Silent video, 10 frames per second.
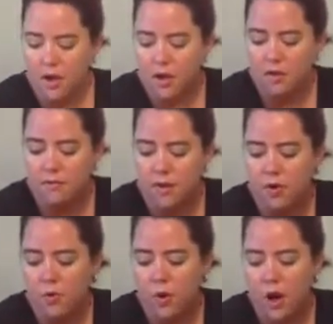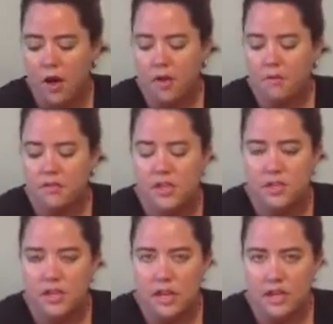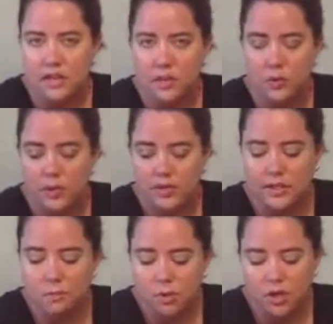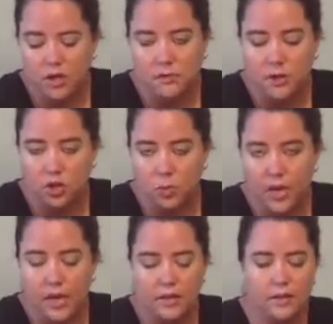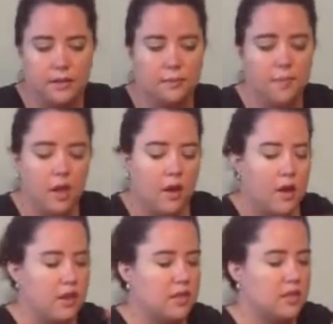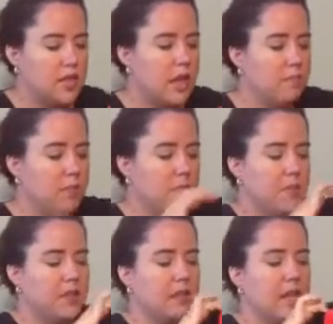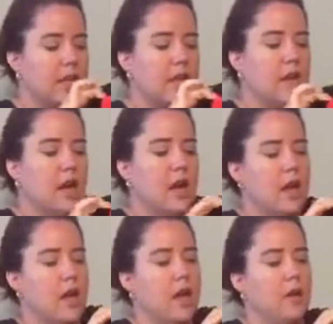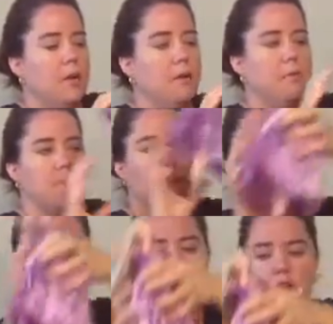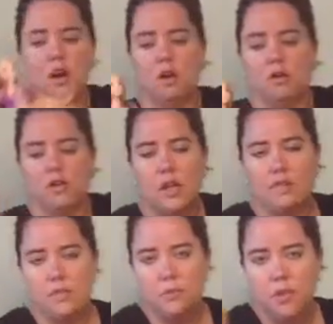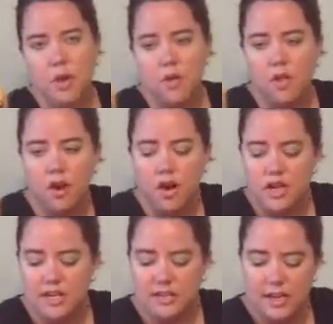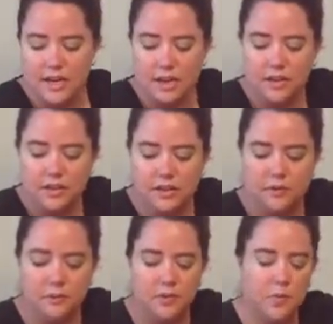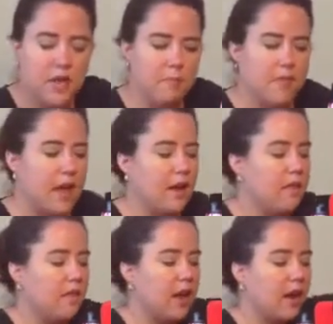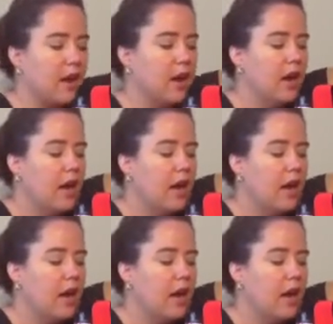a few of Disney's newest books for tweens to keep them busy. My daughter loves to play with her Disney dolls, so we keep that in there.